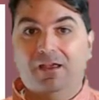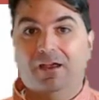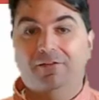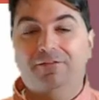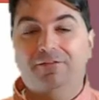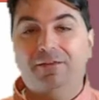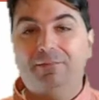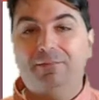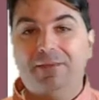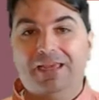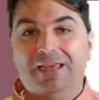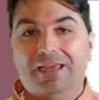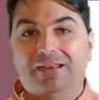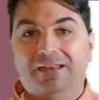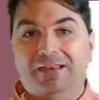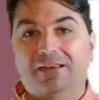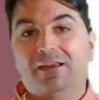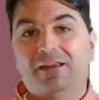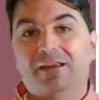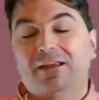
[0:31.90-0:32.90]
A
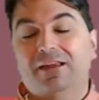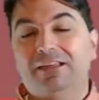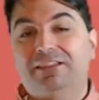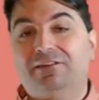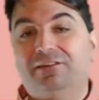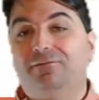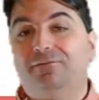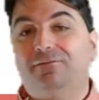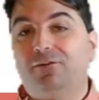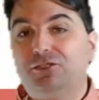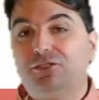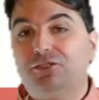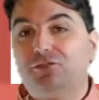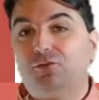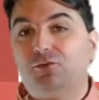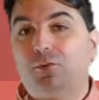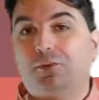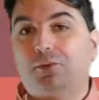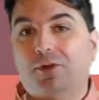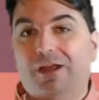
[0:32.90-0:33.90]
VPN is a
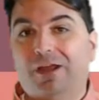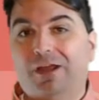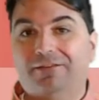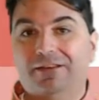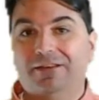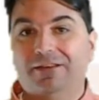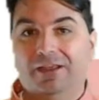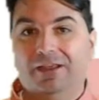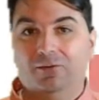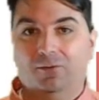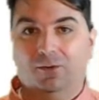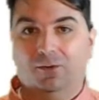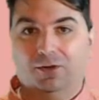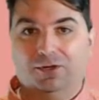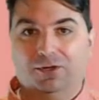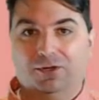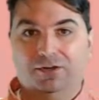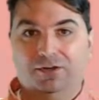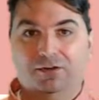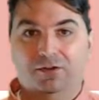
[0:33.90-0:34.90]
virtual private network.
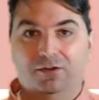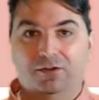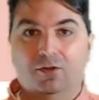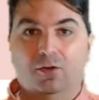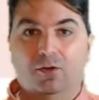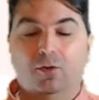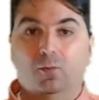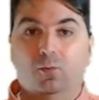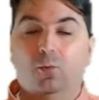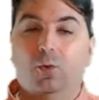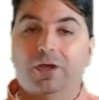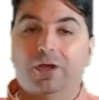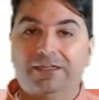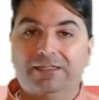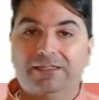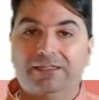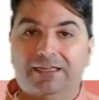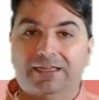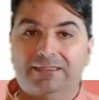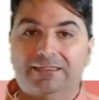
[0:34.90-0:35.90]
What
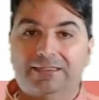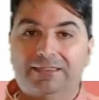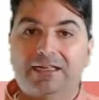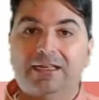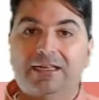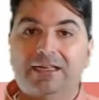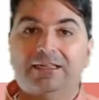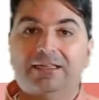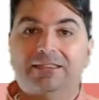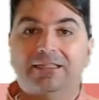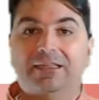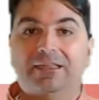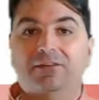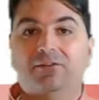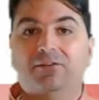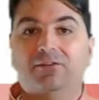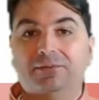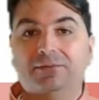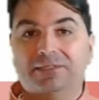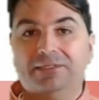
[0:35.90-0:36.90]
it does is it
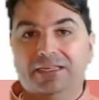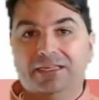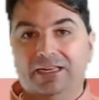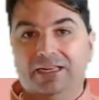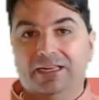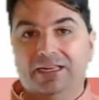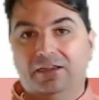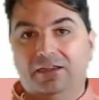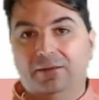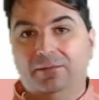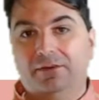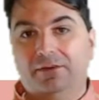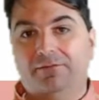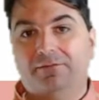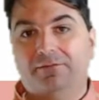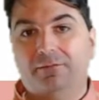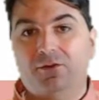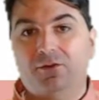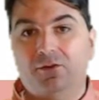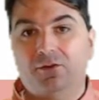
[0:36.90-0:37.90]
encrypts the data coming
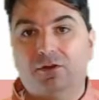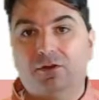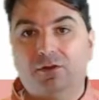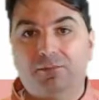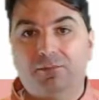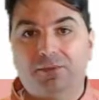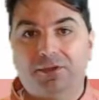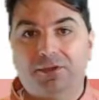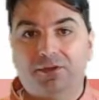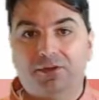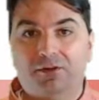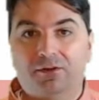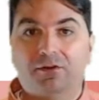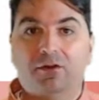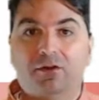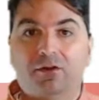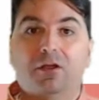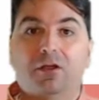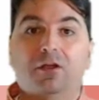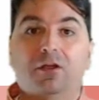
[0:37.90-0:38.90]
from your
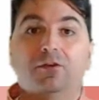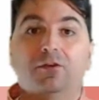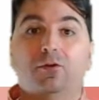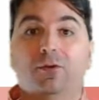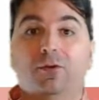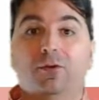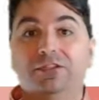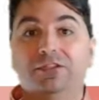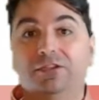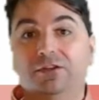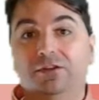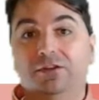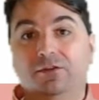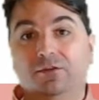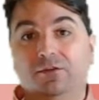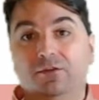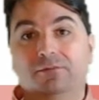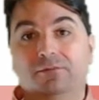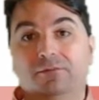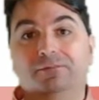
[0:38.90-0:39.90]
computer, going to
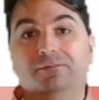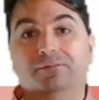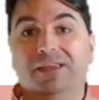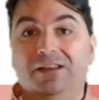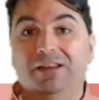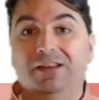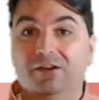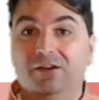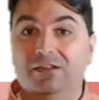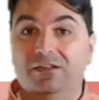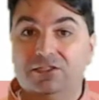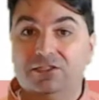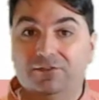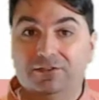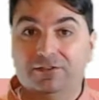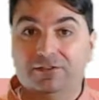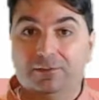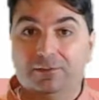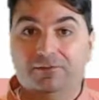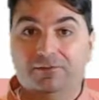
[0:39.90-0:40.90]
your internet
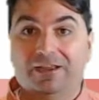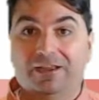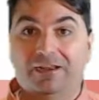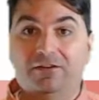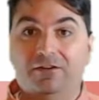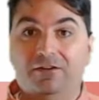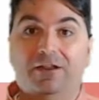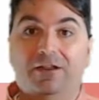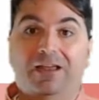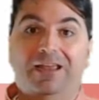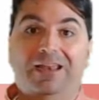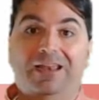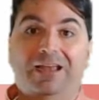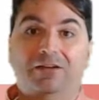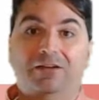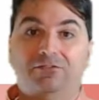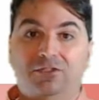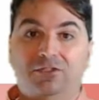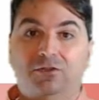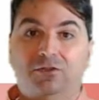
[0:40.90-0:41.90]
service provider, and
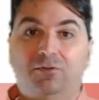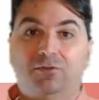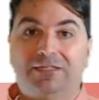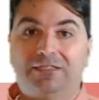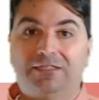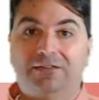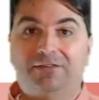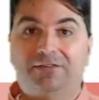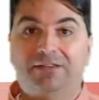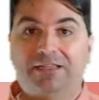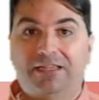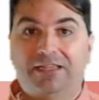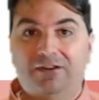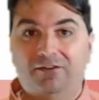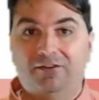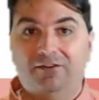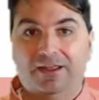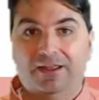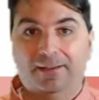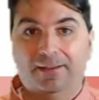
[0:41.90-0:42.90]
out to the rest of the
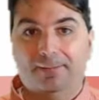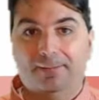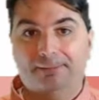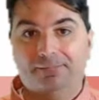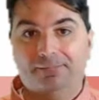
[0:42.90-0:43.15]
internet.